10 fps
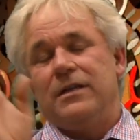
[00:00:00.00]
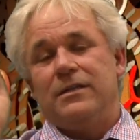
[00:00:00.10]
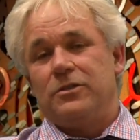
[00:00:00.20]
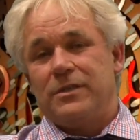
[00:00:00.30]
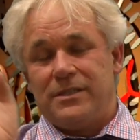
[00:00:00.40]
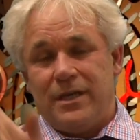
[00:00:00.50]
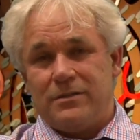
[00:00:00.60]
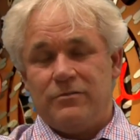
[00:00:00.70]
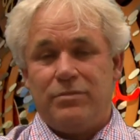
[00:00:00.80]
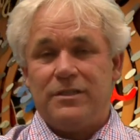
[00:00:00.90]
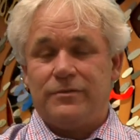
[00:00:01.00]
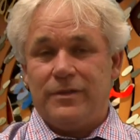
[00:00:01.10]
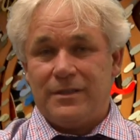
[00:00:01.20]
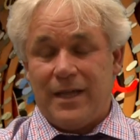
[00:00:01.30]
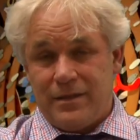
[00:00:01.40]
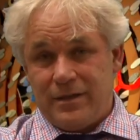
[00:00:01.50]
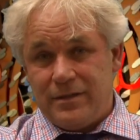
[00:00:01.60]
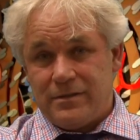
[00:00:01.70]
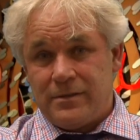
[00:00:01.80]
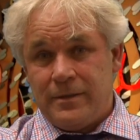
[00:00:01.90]
into a state of blissful
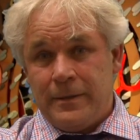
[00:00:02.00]
nothingness.